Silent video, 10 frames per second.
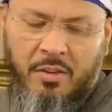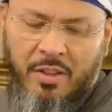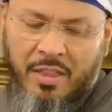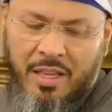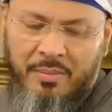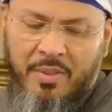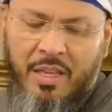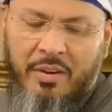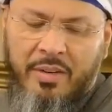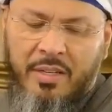For
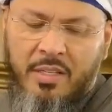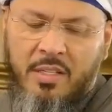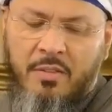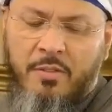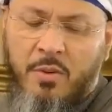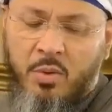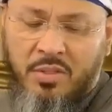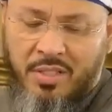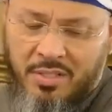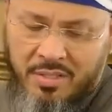them therein is
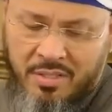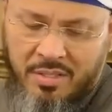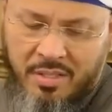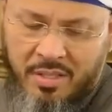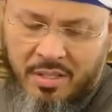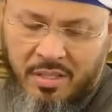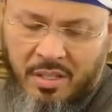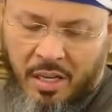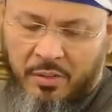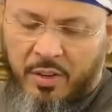fruit,
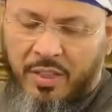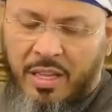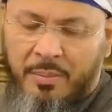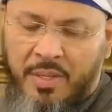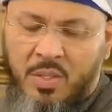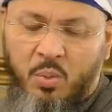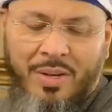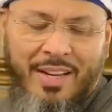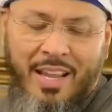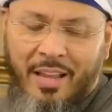and for them is
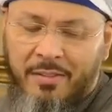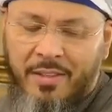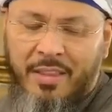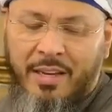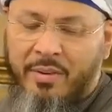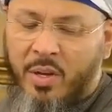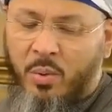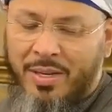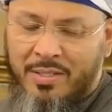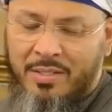whatever they
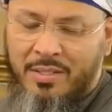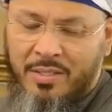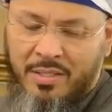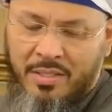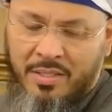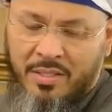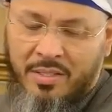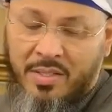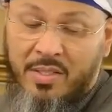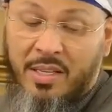request.
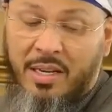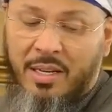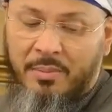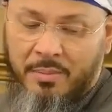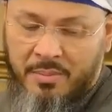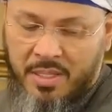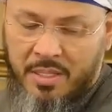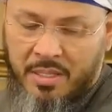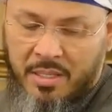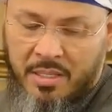Salam,
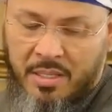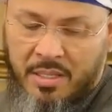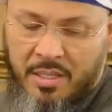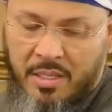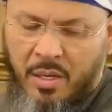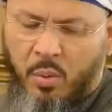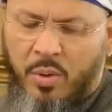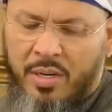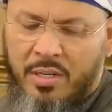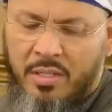a
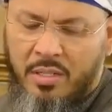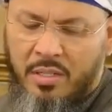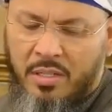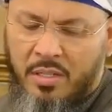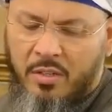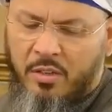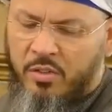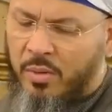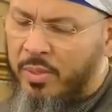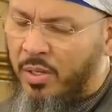word
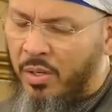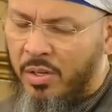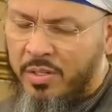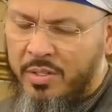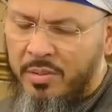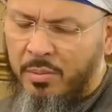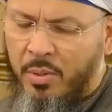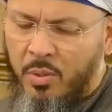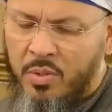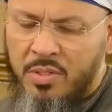from a Lord
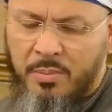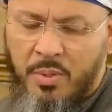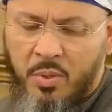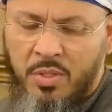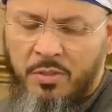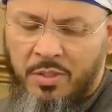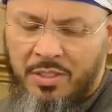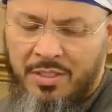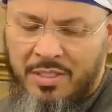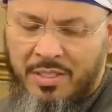most
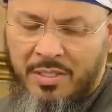beautiful.